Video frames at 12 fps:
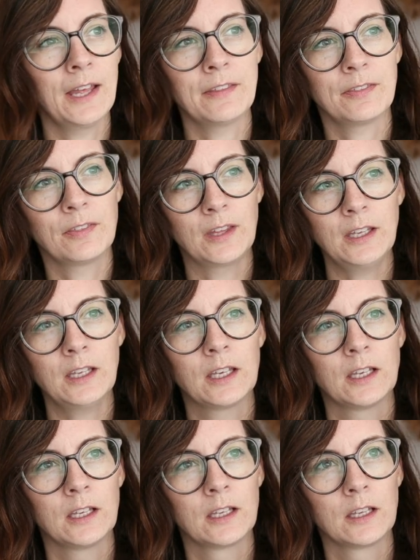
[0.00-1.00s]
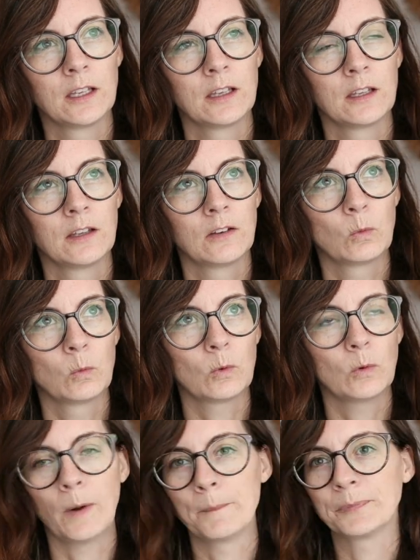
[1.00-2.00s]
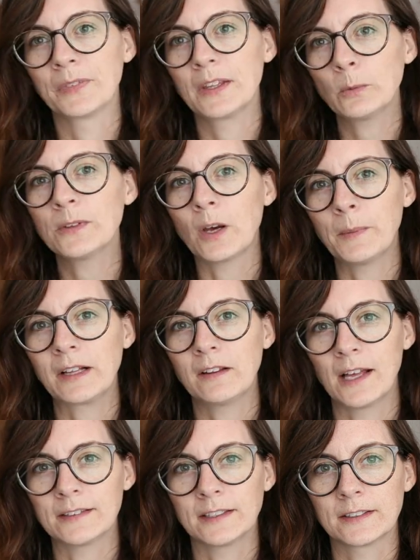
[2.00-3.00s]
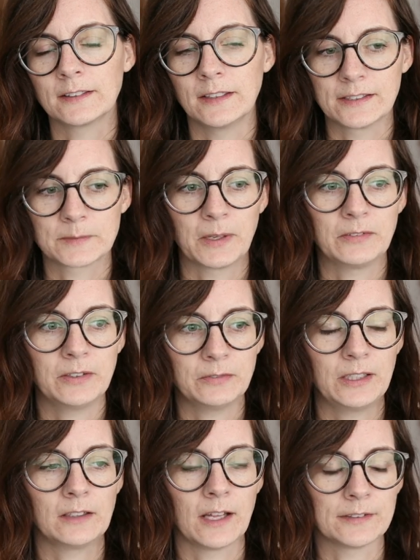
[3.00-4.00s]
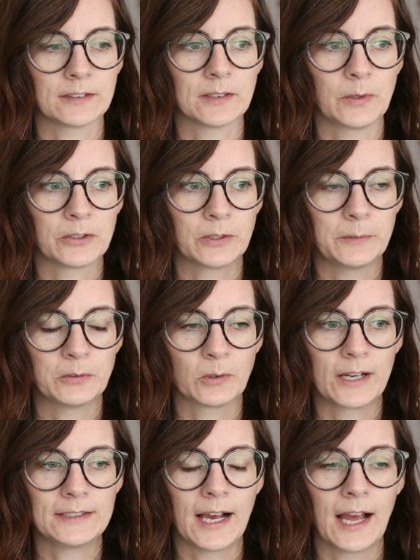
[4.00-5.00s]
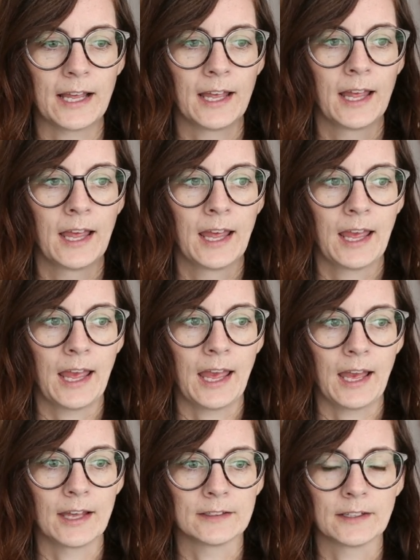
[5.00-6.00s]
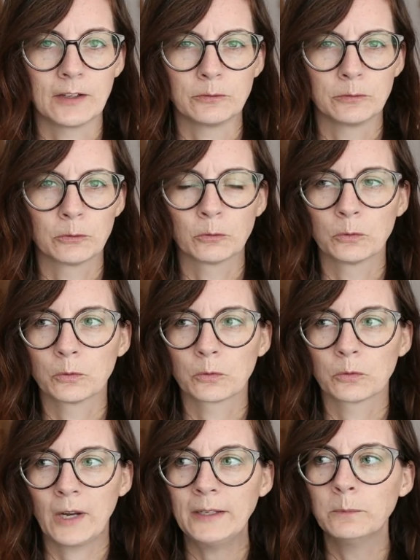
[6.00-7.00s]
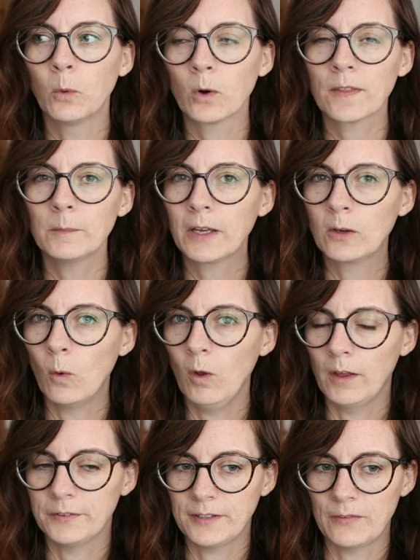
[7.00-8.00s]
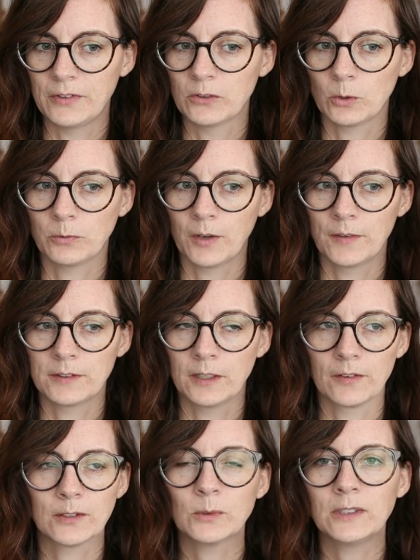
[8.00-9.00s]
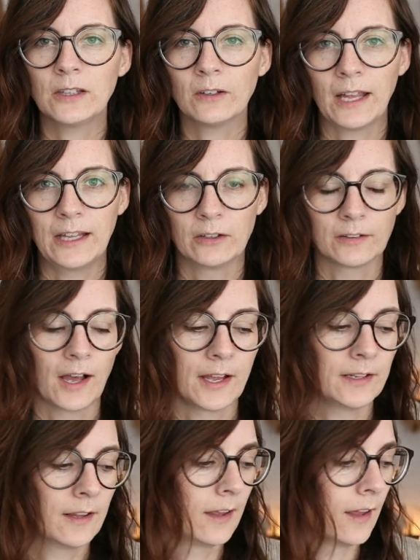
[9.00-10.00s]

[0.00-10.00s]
I think, well, this was on my classics list, my 50 classics I want to read before I die. And I've read more than my goal of 7 so far this year. This was either 8 or 9.